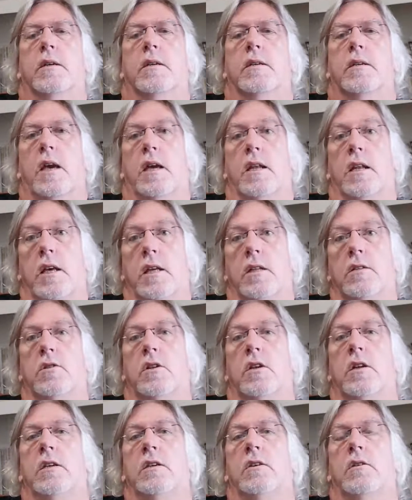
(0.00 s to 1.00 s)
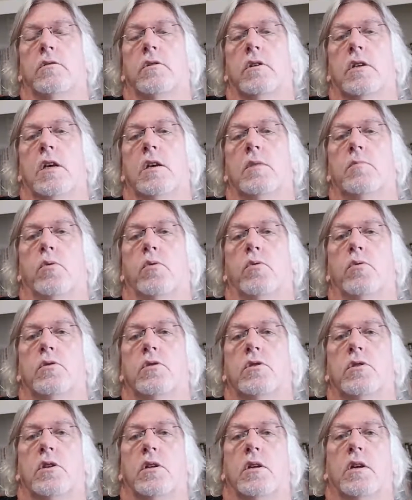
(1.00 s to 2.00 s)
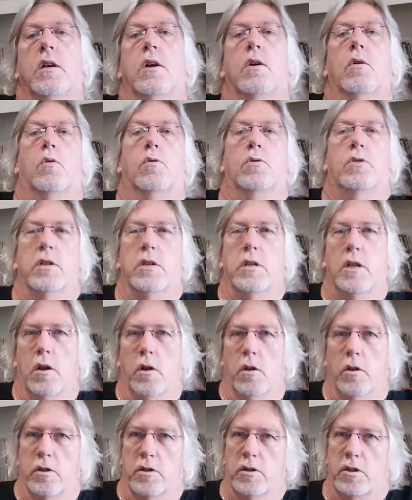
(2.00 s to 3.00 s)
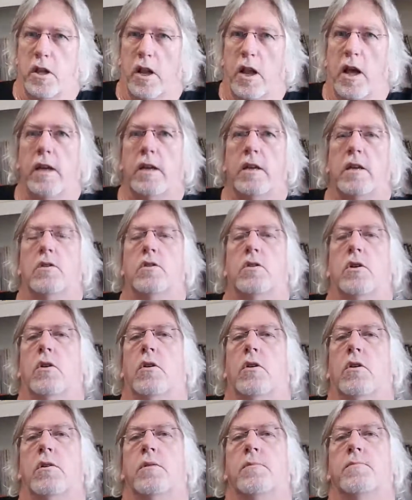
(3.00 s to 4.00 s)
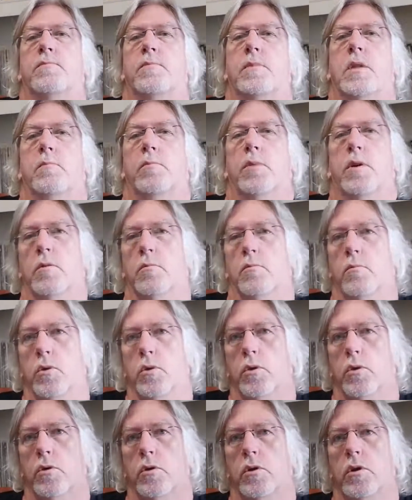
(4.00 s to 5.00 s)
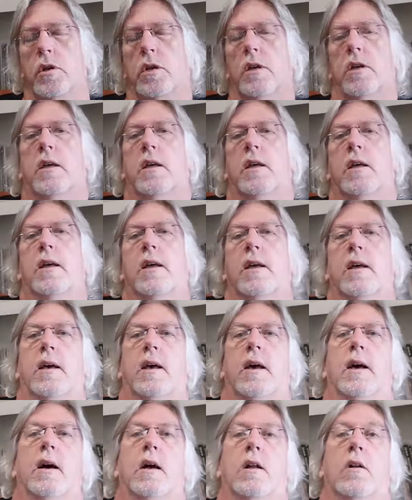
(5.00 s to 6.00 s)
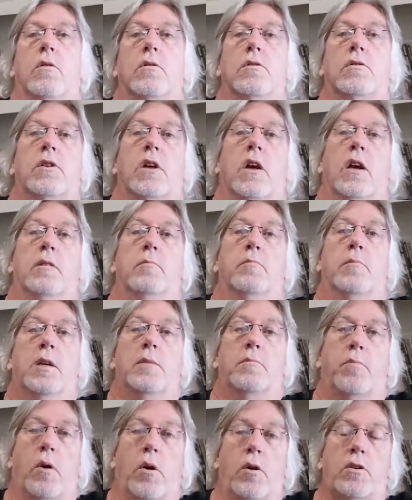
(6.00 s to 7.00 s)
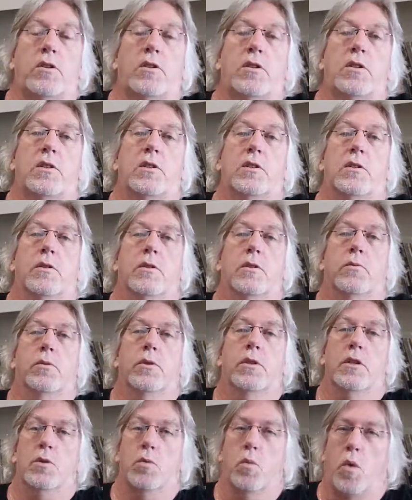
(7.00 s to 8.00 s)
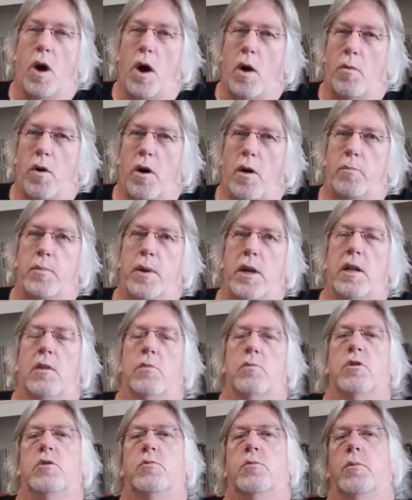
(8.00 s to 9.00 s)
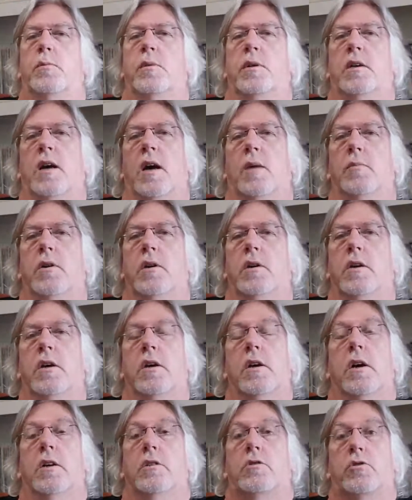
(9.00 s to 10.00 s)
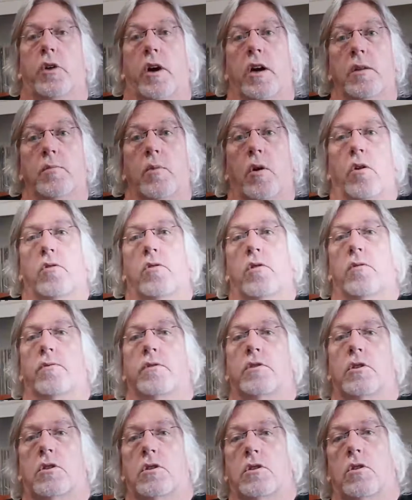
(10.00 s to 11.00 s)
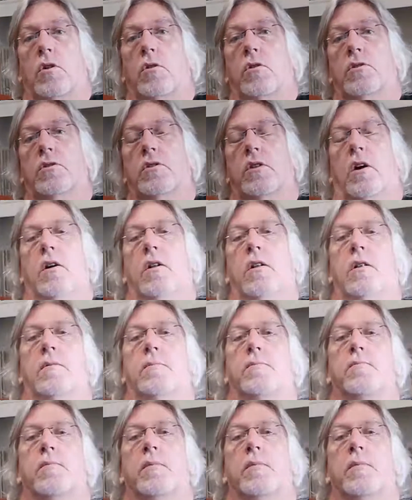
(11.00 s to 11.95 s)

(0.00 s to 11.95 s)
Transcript: Ken Hensley on keyboards. Also did a lot of slide guitar, a bit of Moog, alongside Mick Box with his wah-wah pedal, which would become a trademark of his guitar style.